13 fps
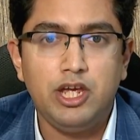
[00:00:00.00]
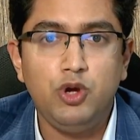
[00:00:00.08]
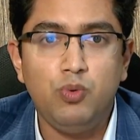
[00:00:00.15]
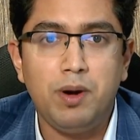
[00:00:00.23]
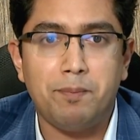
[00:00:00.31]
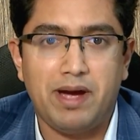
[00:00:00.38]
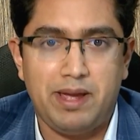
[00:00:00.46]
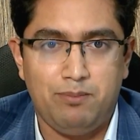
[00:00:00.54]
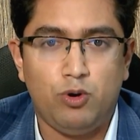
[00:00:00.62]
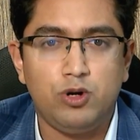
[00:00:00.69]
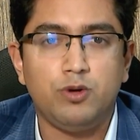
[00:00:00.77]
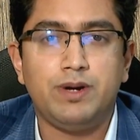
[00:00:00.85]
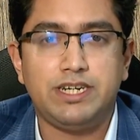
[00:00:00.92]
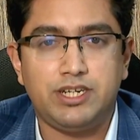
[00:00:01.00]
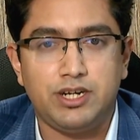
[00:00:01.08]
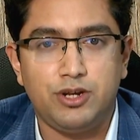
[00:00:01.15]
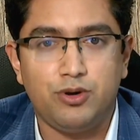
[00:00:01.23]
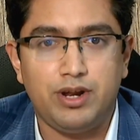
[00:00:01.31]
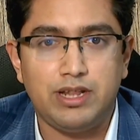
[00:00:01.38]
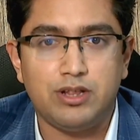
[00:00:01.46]
You were my motivation
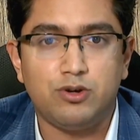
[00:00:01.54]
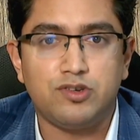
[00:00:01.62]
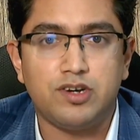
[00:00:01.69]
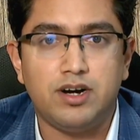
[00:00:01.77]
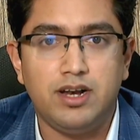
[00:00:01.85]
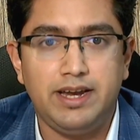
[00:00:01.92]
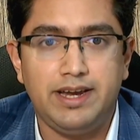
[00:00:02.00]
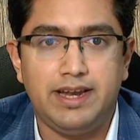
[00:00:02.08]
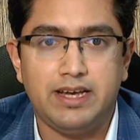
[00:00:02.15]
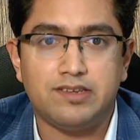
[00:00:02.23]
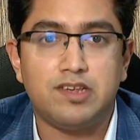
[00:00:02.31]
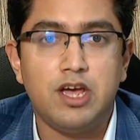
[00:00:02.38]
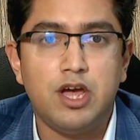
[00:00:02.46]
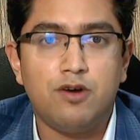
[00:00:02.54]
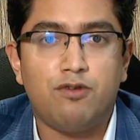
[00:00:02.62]
during those early days